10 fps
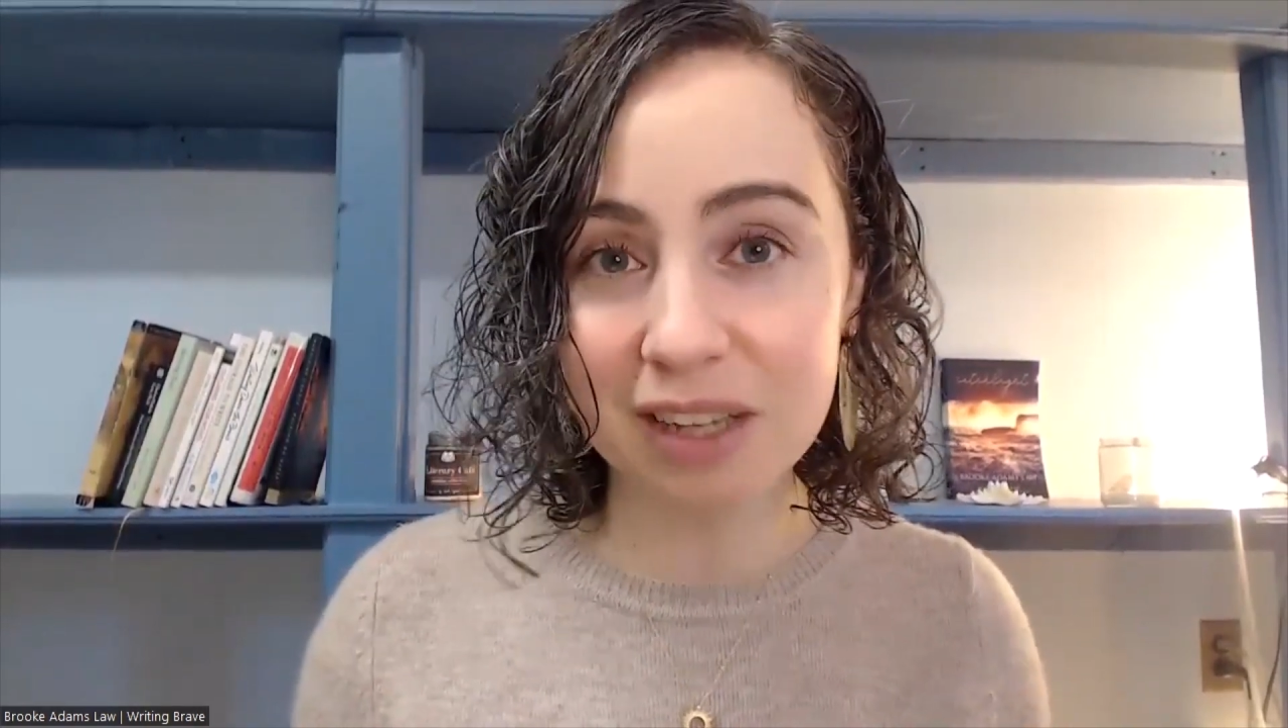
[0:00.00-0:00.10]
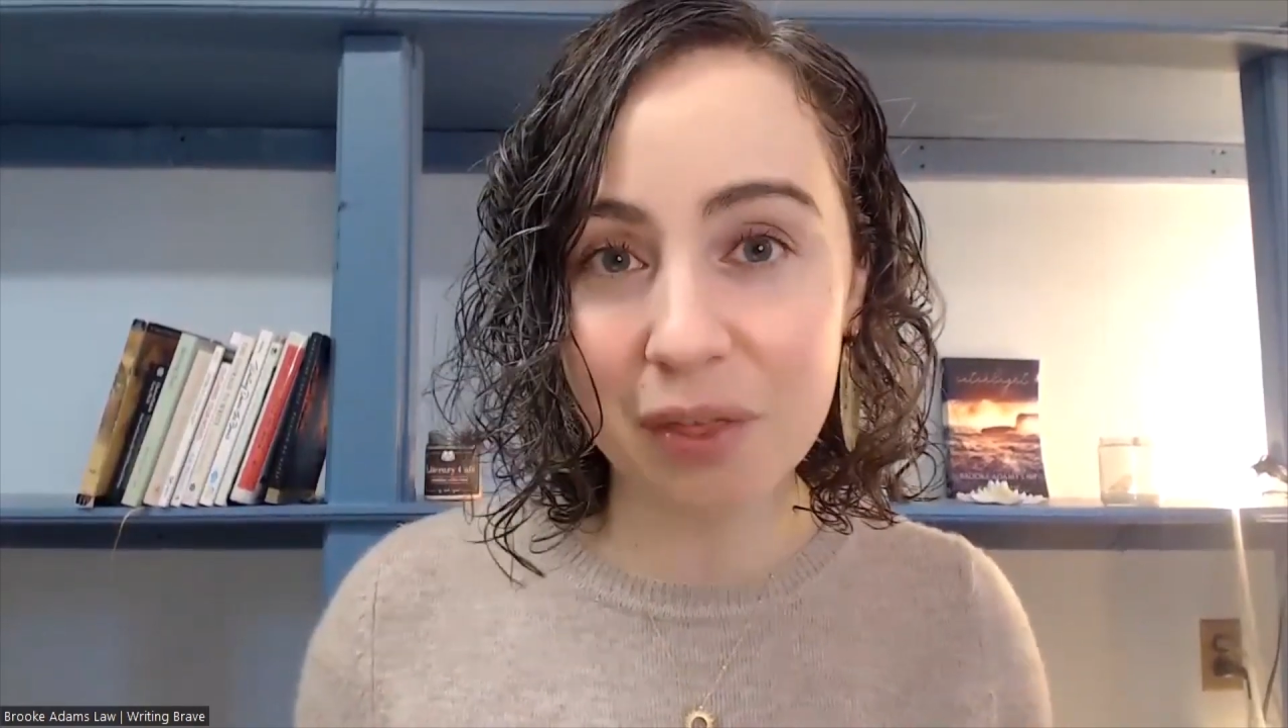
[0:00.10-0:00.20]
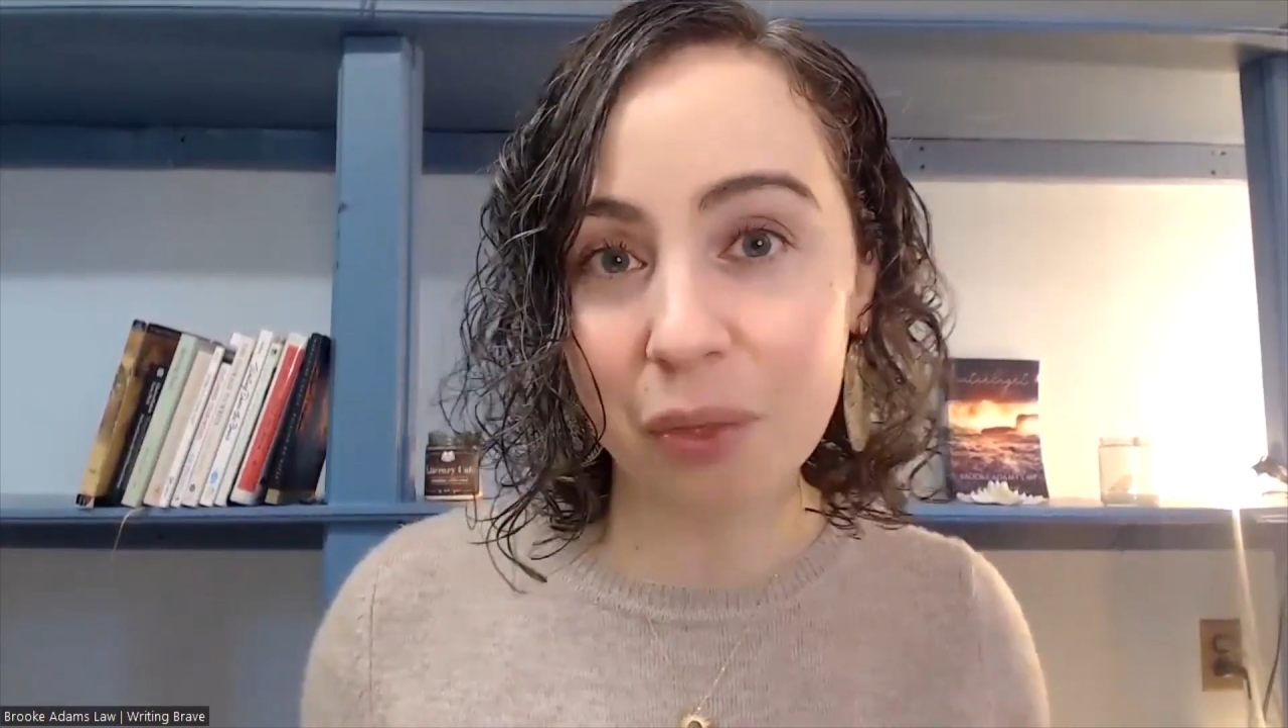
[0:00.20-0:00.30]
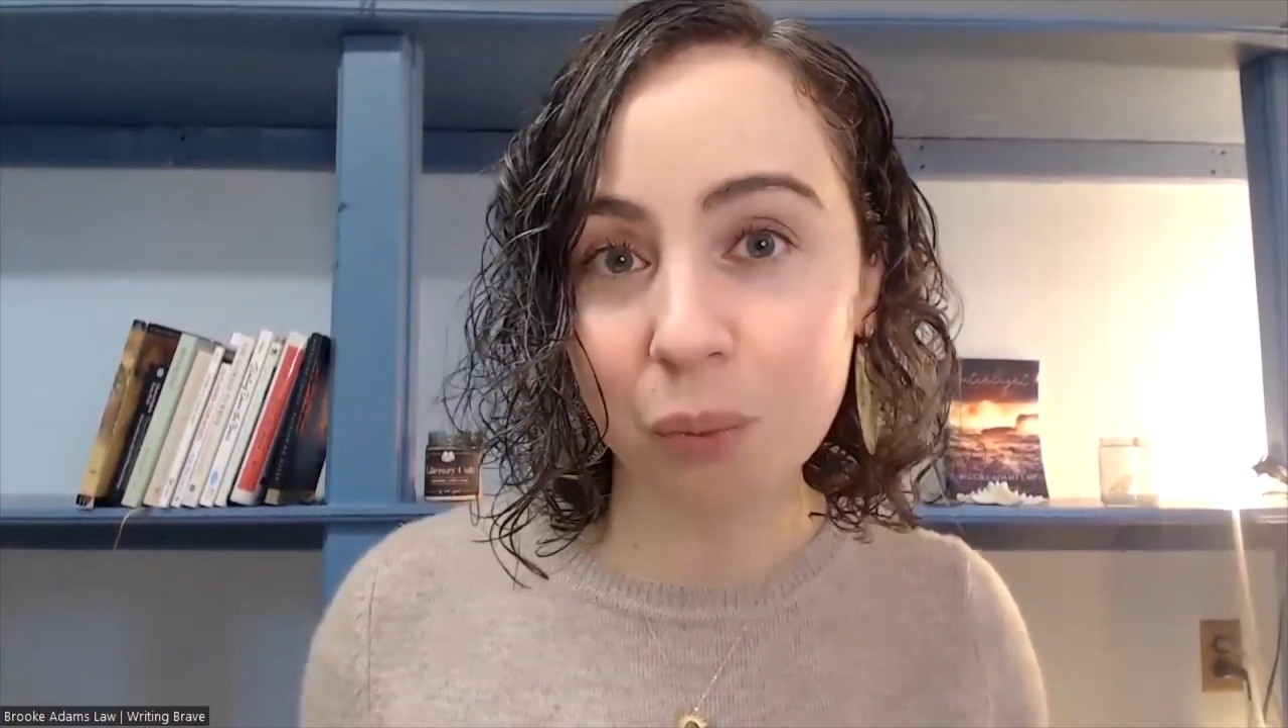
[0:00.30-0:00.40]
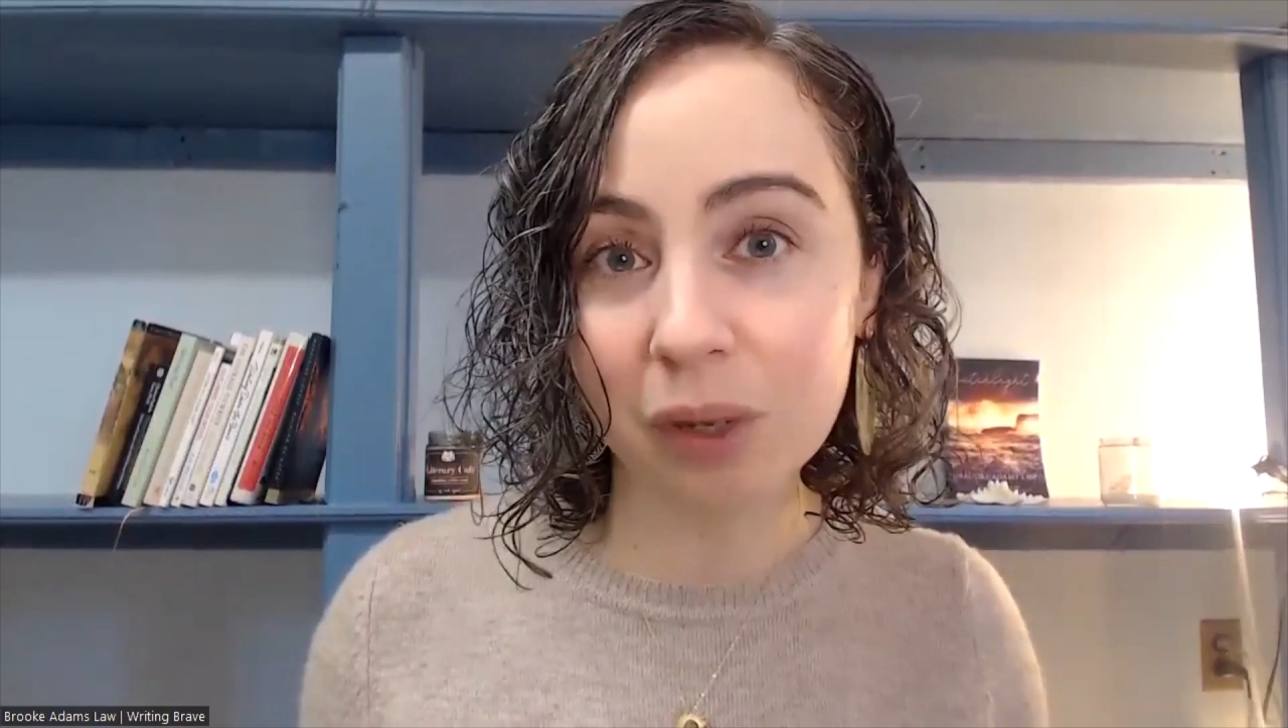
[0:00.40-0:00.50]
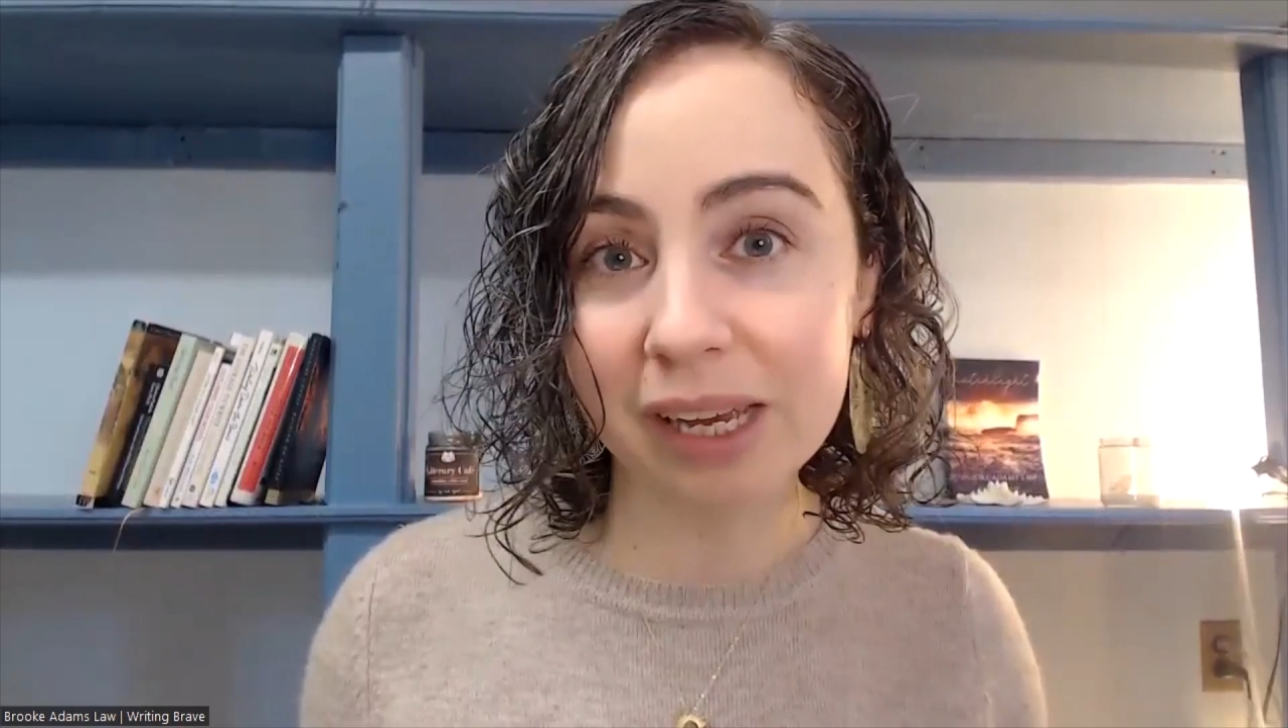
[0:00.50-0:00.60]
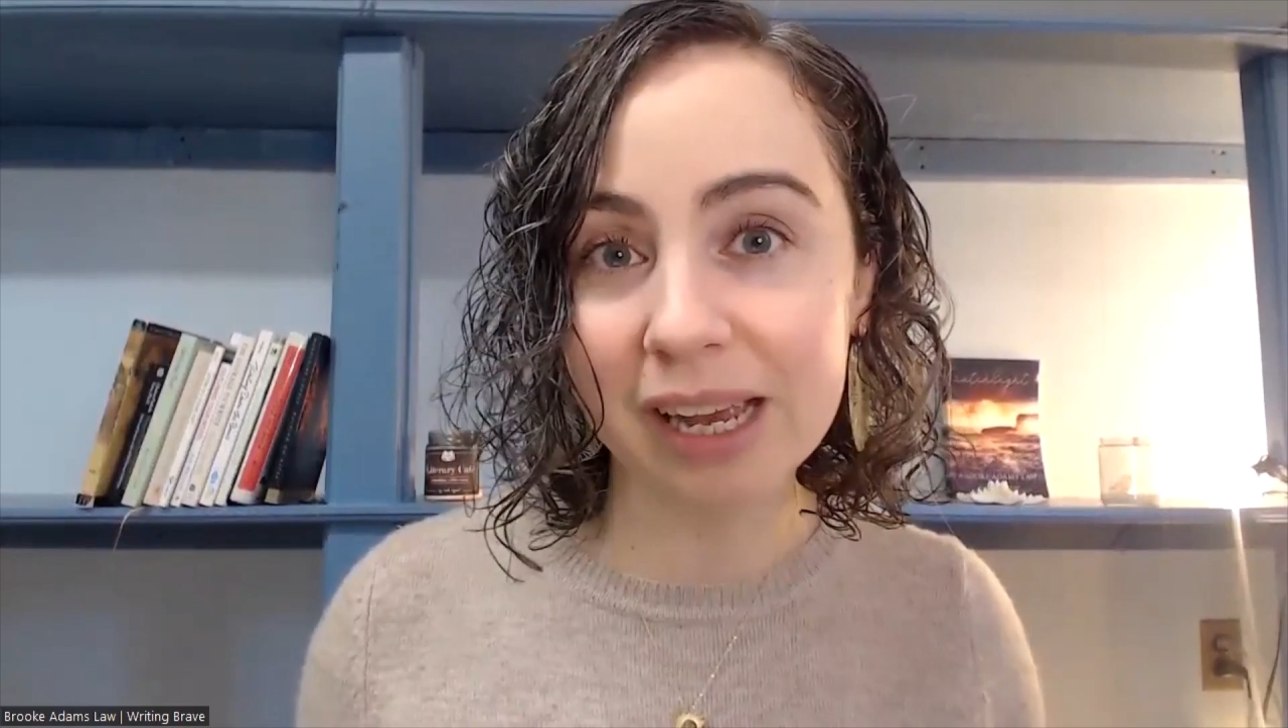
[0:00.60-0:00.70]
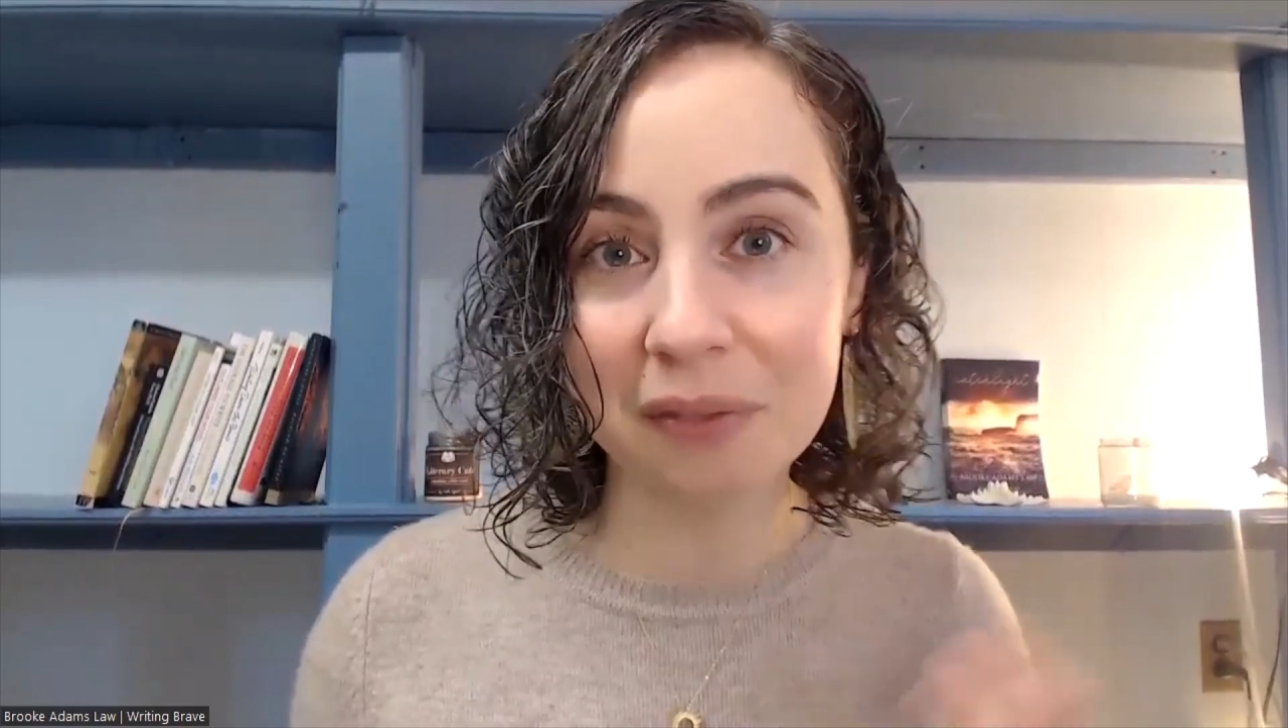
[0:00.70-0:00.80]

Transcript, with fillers: and 3